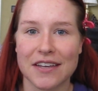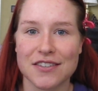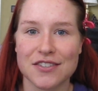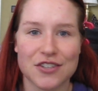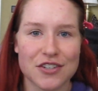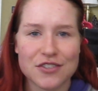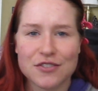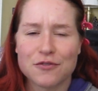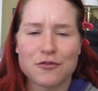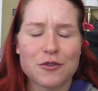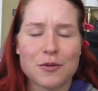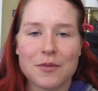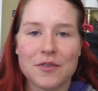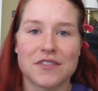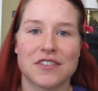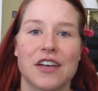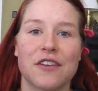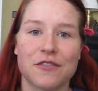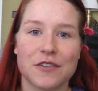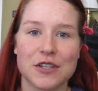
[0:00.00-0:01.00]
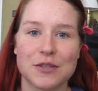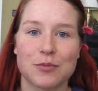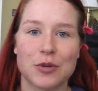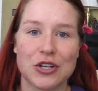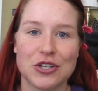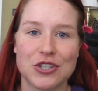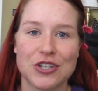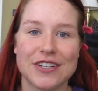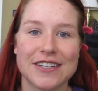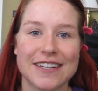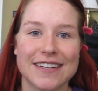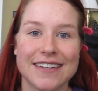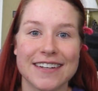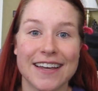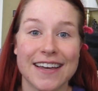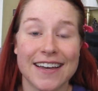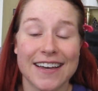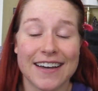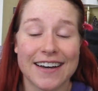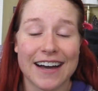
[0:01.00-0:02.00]
It's just a form of self-expression, and
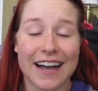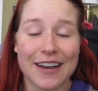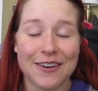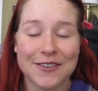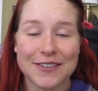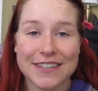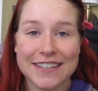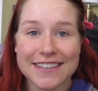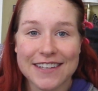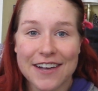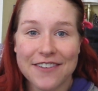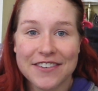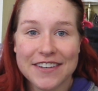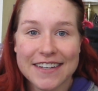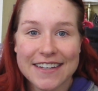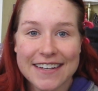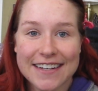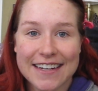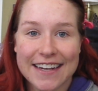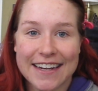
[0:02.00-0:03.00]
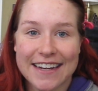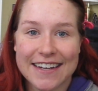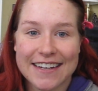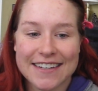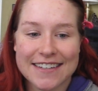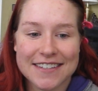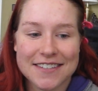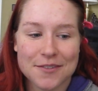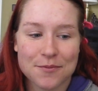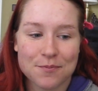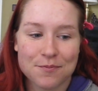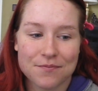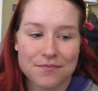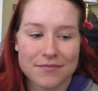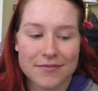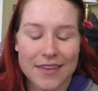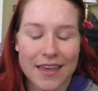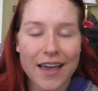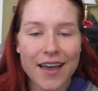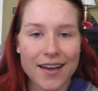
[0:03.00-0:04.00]
I really love it. And
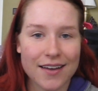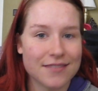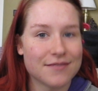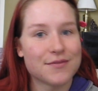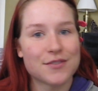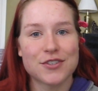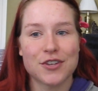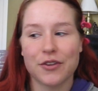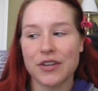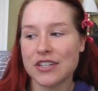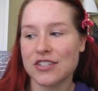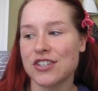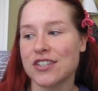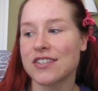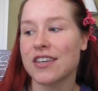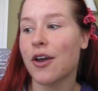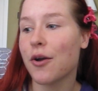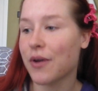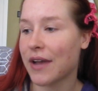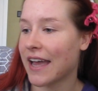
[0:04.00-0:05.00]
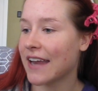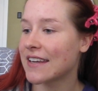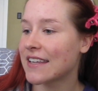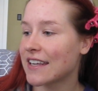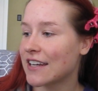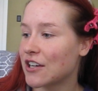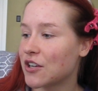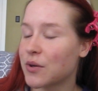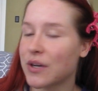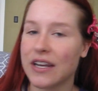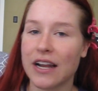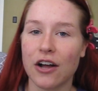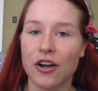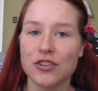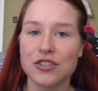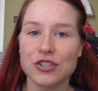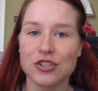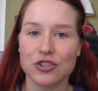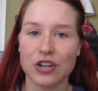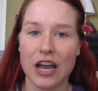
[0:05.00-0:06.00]
yeah, so let's just go ahead and get into it. I'll
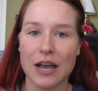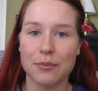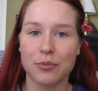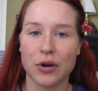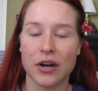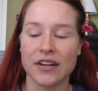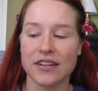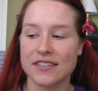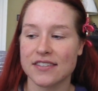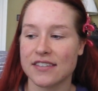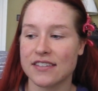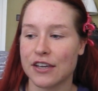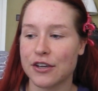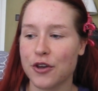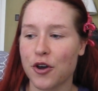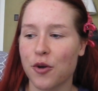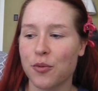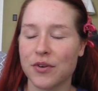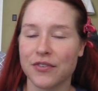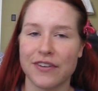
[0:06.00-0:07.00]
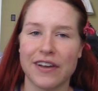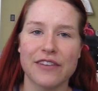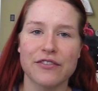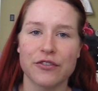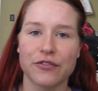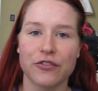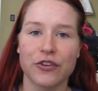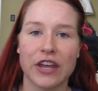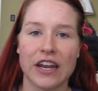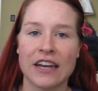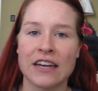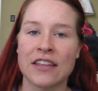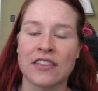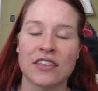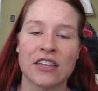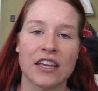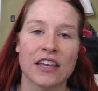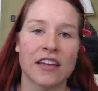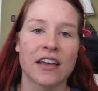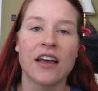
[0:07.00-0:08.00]
describe products as I go, but if I ever forget
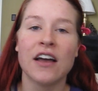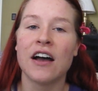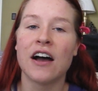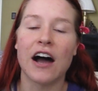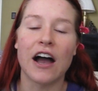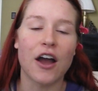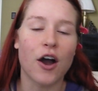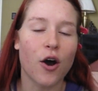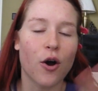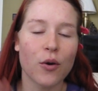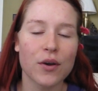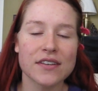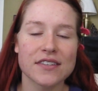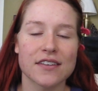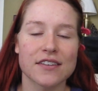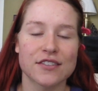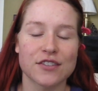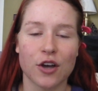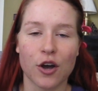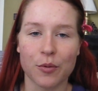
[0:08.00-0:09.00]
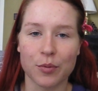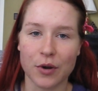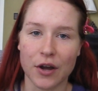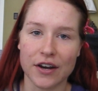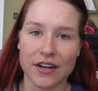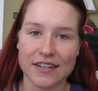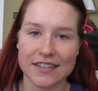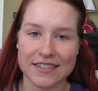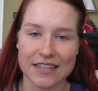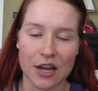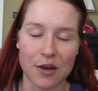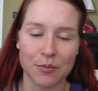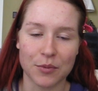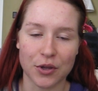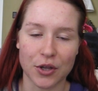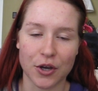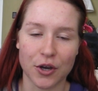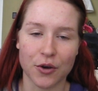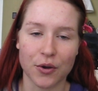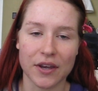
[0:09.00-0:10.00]
anything, I always list all products down
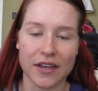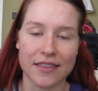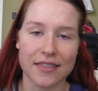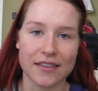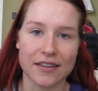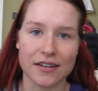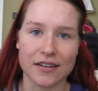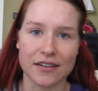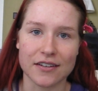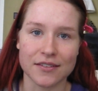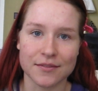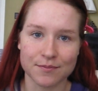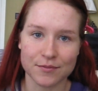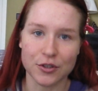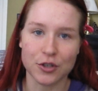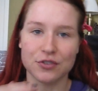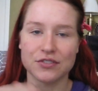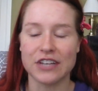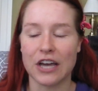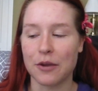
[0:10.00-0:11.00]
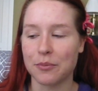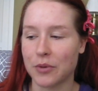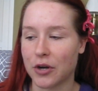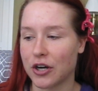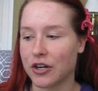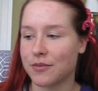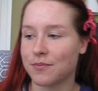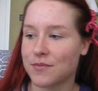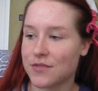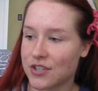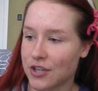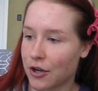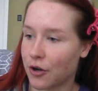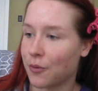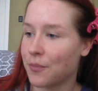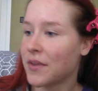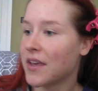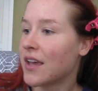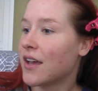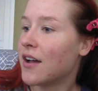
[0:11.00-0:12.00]
below in the little down bar.
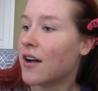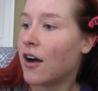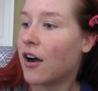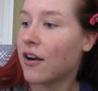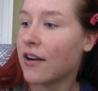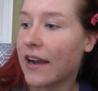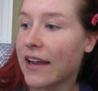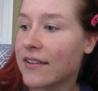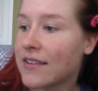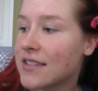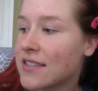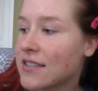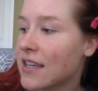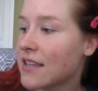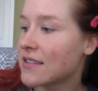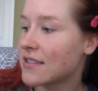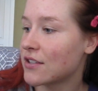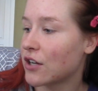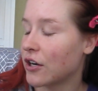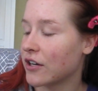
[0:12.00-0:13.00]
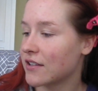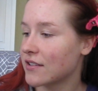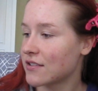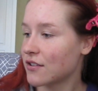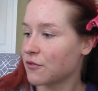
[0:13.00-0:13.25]
So, all right, let's get started.